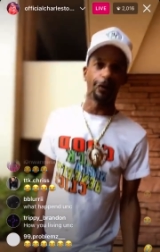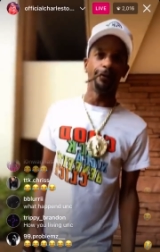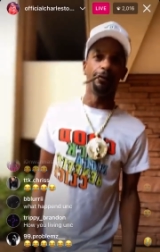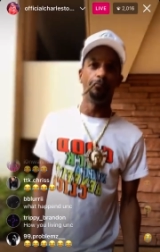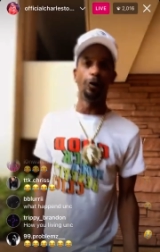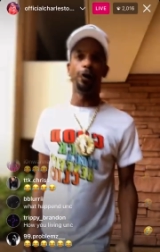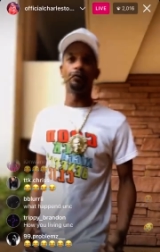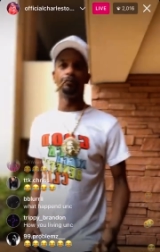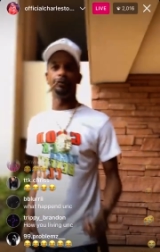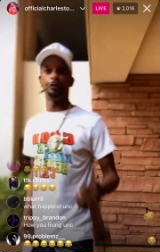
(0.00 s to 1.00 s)
day. Don't
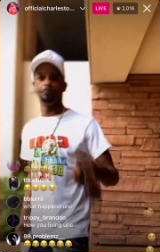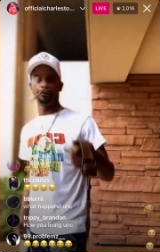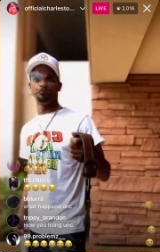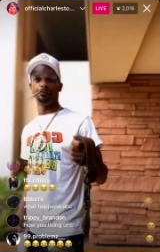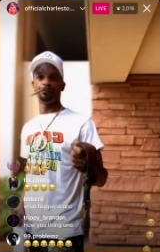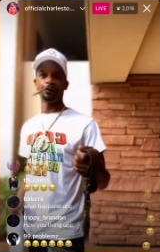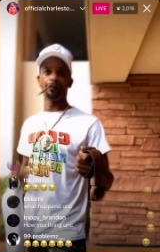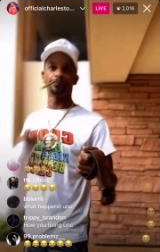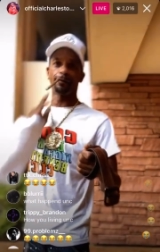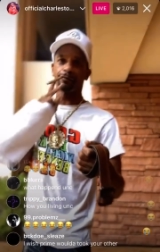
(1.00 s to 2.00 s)
bother me. That's what he meant.
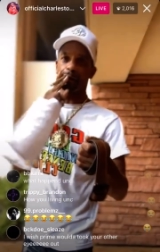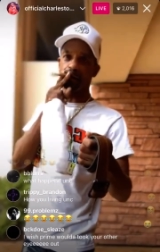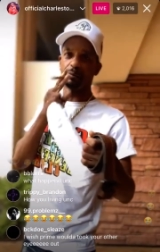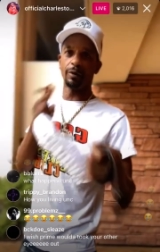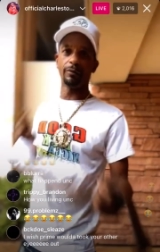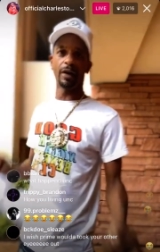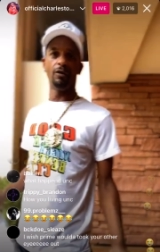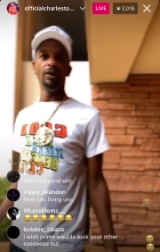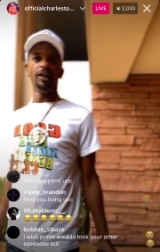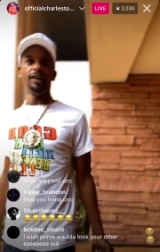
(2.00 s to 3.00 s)
Y'all know how to take this motherfucker
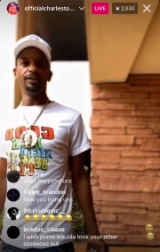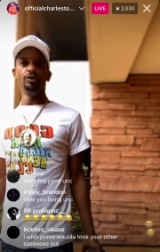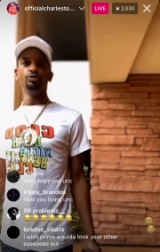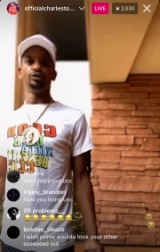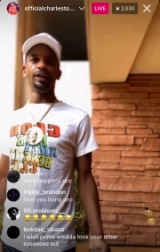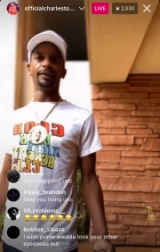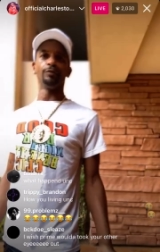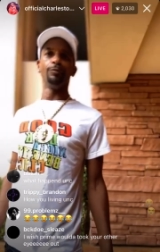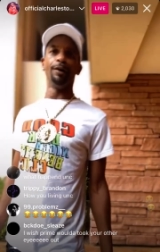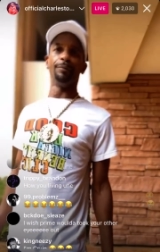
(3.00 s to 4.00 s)
out and use it as
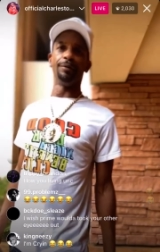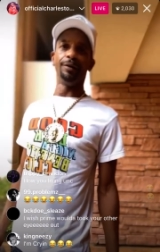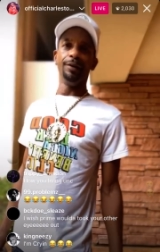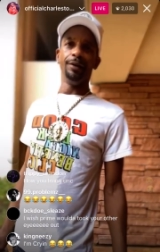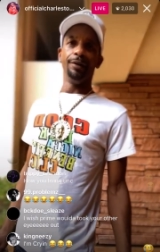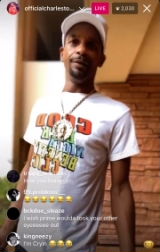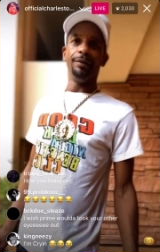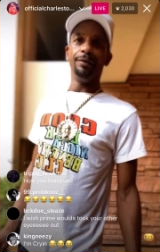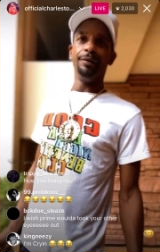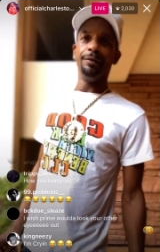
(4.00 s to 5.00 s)
a weapon.
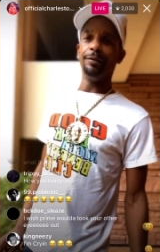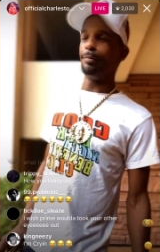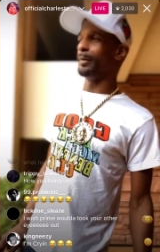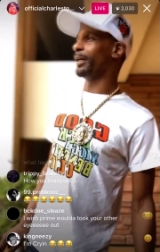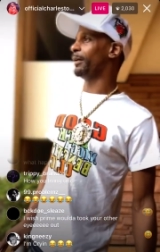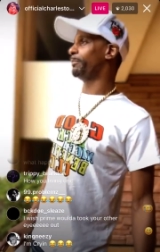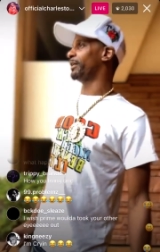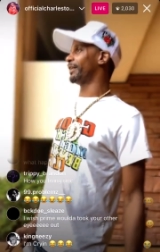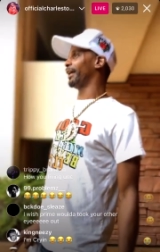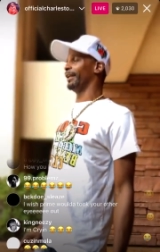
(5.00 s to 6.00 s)
Man,
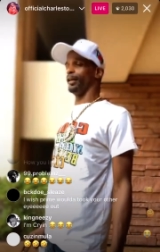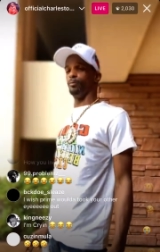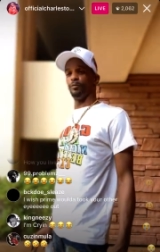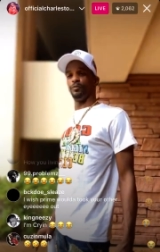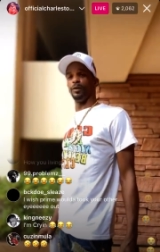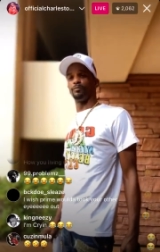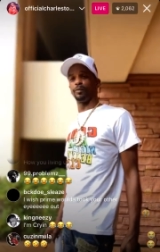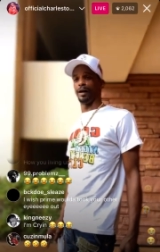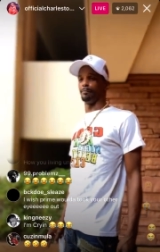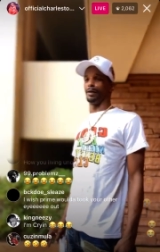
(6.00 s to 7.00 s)
bitch ass nigga with flip
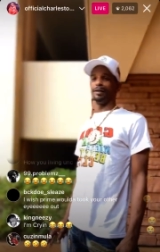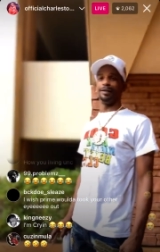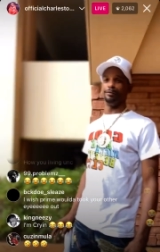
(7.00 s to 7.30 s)
flop that